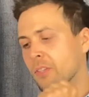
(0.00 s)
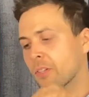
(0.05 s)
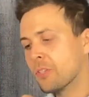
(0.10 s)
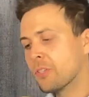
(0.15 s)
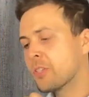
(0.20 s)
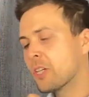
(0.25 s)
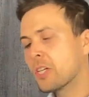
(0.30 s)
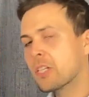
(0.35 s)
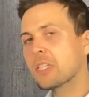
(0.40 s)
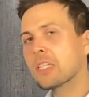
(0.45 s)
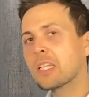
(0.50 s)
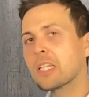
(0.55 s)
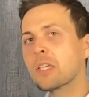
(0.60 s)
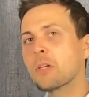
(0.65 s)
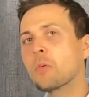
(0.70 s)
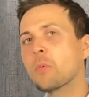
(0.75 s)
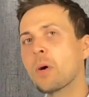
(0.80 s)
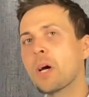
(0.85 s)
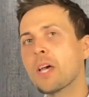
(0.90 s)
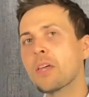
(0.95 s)
they're chiseling
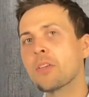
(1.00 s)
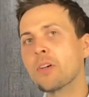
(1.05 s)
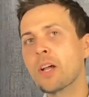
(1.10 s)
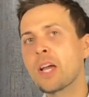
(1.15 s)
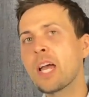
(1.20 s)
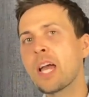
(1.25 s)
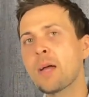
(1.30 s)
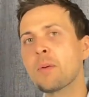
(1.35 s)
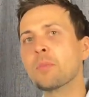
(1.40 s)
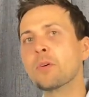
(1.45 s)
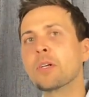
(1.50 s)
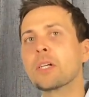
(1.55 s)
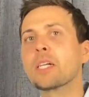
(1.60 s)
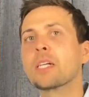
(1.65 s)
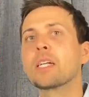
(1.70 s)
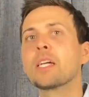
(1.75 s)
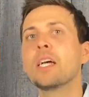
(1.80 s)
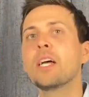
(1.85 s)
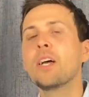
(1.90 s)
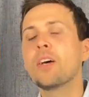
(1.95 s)
away they're
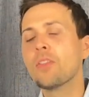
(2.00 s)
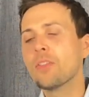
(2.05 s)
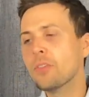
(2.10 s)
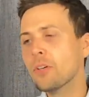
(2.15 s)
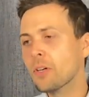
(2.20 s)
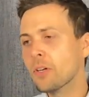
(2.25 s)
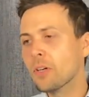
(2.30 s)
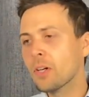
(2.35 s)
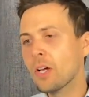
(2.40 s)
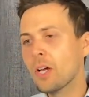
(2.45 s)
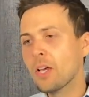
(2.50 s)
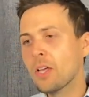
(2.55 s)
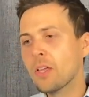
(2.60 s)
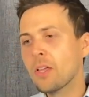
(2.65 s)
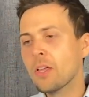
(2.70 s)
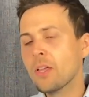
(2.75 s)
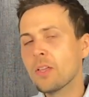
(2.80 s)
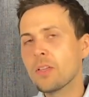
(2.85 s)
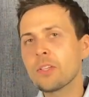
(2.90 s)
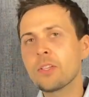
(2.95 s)
hammering they're
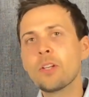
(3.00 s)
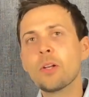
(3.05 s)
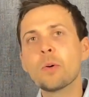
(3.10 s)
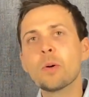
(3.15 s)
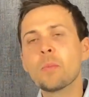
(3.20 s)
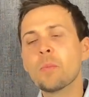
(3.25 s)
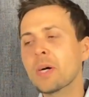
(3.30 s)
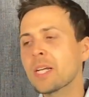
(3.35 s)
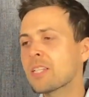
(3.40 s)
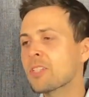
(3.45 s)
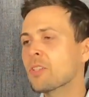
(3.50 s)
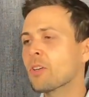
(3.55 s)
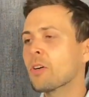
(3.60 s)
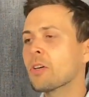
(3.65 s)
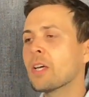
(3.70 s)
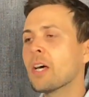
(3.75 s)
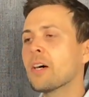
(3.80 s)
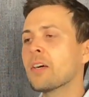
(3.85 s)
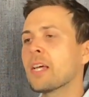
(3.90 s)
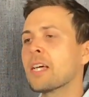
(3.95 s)
you know, it might
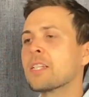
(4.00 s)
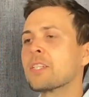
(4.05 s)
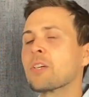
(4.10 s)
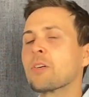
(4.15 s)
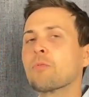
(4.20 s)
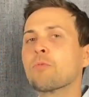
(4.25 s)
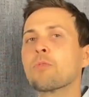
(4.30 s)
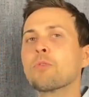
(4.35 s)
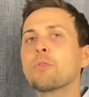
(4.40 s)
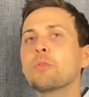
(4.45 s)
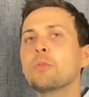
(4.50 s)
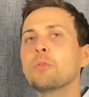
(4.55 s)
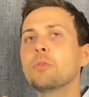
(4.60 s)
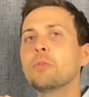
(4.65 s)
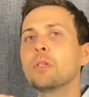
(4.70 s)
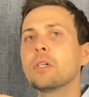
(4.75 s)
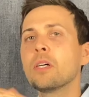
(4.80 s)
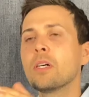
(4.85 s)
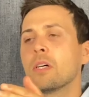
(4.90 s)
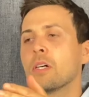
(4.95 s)
start out as a
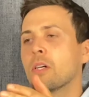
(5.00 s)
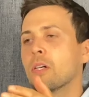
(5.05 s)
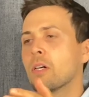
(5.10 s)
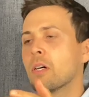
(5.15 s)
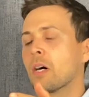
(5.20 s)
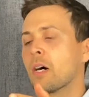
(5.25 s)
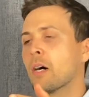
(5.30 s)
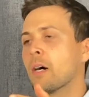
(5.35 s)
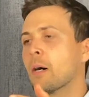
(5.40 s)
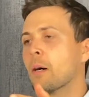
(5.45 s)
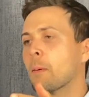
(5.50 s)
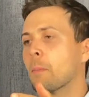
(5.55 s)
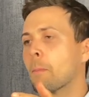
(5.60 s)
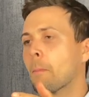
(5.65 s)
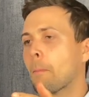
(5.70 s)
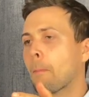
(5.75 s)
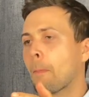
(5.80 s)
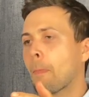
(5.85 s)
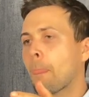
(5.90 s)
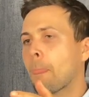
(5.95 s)
rude, um,
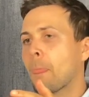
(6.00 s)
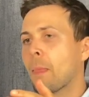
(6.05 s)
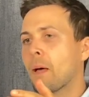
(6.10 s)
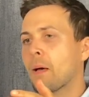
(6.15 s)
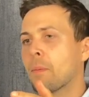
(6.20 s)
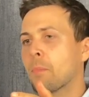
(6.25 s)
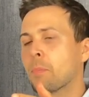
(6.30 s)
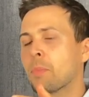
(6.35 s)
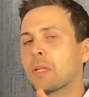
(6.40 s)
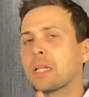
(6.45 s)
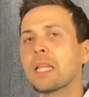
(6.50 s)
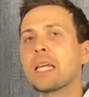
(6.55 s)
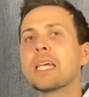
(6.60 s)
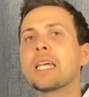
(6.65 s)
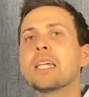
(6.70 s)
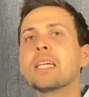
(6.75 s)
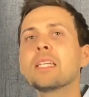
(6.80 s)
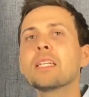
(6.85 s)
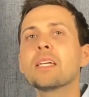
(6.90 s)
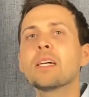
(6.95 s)

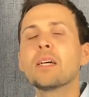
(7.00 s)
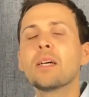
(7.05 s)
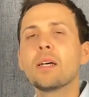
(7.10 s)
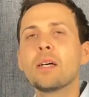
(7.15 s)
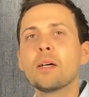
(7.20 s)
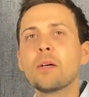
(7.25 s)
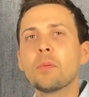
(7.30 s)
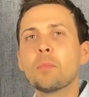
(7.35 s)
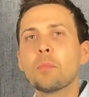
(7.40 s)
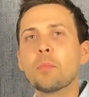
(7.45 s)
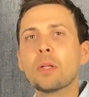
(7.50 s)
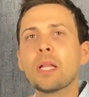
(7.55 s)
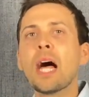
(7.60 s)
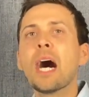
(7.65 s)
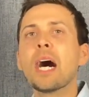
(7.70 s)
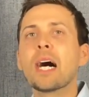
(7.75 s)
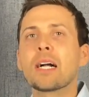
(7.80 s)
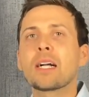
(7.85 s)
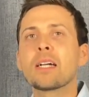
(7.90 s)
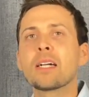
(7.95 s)
plain
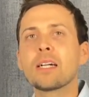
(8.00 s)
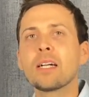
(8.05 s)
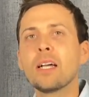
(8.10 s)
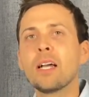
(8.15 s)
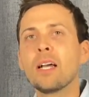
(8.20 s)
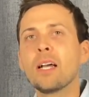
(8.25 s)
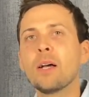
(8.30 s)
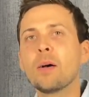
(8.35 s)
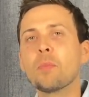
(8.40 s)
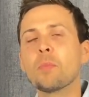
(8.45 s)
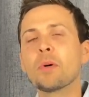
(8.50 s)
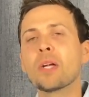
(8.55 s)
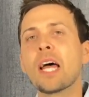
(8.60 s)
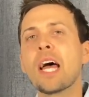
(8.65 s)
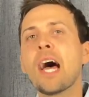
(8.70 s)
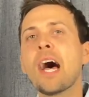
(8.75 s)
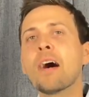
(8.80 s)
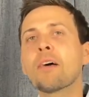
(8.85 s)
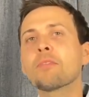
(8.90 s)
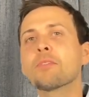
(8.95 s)
block, but
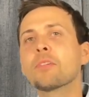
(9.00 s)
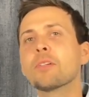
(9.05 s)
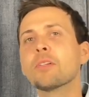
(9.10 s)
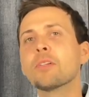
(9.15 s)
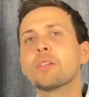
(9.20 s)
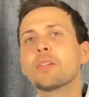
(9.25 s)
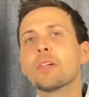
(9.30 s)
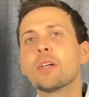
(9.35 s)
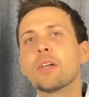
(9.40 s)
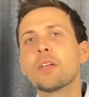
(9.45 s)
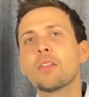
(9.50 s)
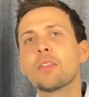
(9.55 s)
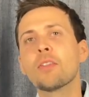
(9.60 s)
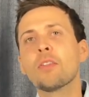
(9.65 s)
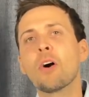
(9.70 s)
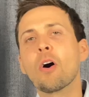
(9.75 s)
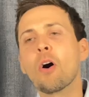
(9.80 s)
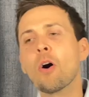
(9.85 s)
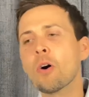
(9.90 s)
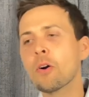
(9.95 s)
after
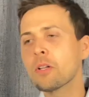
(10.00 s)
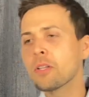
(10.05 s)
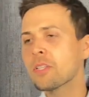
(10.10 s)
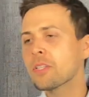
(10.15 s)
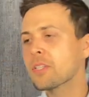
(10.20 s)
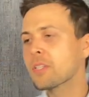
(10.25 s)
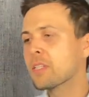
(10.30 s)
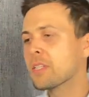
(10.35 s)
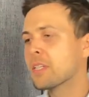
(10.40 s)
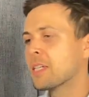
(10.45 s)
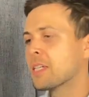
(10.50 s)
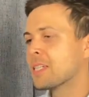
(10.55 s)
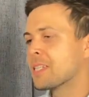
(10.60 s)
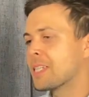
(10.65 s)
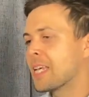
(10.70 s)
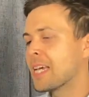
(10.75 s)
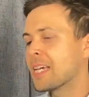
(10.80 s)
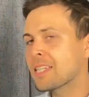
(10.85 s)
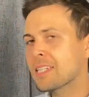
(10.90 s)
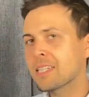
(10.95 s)
the artist
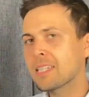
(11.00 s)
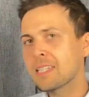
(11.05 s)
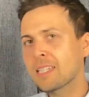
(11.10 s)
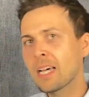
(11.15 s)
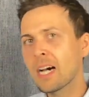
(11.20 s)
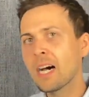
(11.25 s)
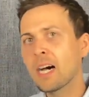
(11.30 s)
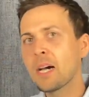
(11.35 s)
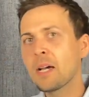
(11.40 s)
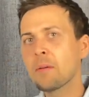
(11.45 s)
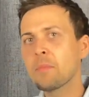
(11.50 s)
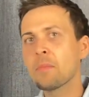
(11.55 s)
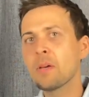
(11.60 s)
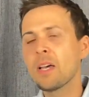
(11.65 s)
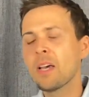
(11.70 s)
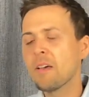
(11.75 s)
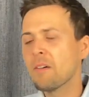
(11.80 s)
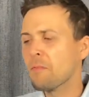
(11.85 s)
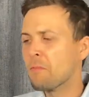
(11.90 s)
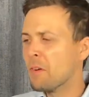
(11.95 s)
takes the time,
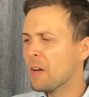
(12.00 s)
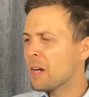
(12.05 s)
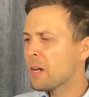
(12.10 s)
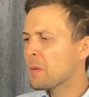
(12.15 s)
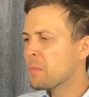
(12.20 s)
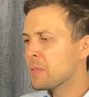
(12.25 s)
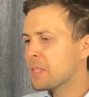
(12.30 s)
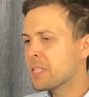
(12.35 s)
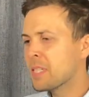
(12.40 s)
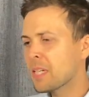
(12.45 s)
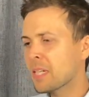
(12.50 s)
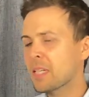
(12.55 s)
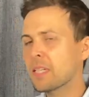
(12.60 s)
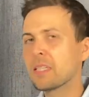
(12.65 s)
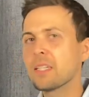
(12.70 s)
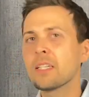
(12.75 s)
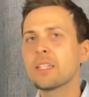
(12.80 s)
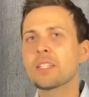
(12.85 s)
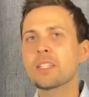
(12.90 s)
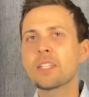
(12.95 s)
very
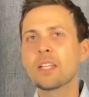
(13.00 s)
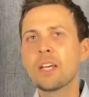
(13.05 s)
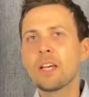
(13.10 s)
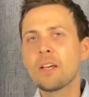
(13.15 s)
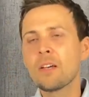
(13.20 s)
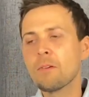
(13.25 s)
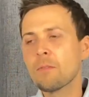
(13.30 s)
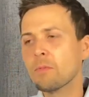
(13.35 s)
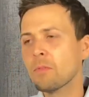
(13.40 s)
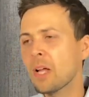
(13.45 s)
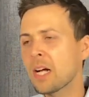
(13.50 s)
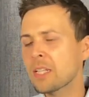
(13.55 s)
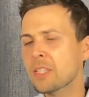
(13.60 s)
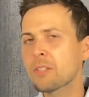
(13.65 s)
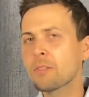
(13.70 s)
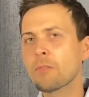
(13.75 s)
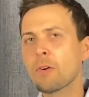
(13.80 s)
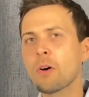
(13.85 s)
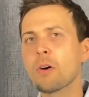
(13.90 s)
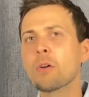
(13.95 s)
meticulous, lots
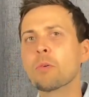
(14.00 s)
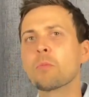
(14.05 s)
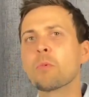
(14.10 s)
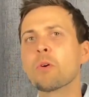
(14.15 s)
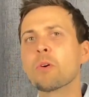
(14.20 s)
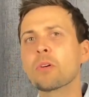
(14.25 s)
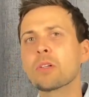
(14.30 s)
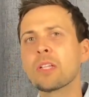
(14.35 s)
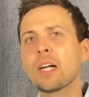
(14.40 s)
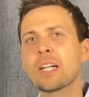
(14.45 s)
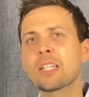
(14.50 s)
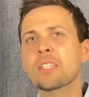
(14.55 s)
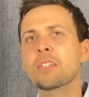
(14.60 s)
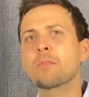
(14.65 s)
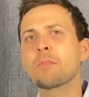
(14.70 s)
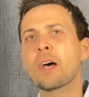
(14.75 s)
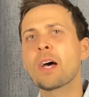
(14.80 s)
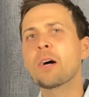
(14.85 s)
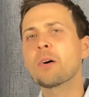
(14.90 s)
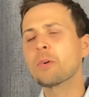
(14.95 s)
of hard work, lots
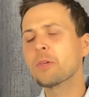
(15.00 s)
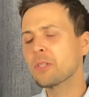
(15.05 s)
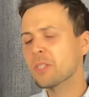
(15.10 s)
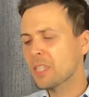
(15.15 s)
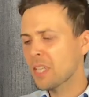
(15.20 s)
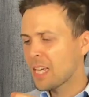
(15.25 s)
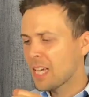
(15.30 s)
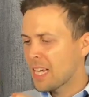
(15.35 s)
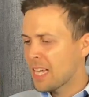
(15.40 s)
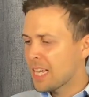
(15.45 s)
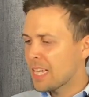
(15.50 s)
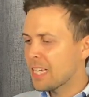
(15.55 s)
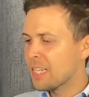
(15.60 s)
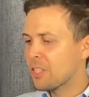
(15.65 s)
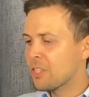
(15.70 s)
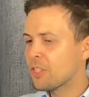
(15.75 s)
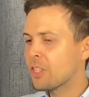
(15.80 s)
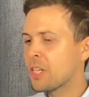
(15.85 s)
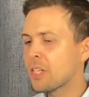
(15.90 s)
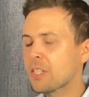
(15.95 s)
of hours,
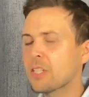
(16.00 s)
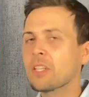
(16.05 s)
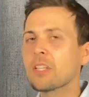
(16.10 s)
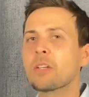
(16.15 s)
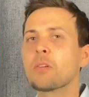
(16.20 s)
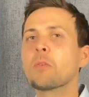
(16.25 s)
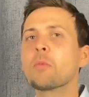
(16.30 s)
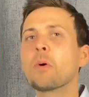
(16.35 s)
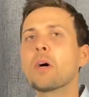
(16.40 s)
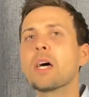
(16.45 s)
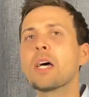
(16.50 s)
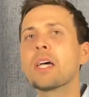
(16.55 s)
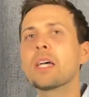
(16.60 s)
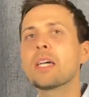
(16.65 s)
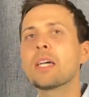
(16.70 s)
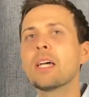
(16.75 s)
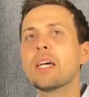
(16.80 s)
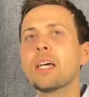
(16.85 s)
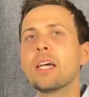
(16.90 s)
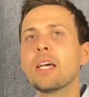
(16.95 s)
is chiseling away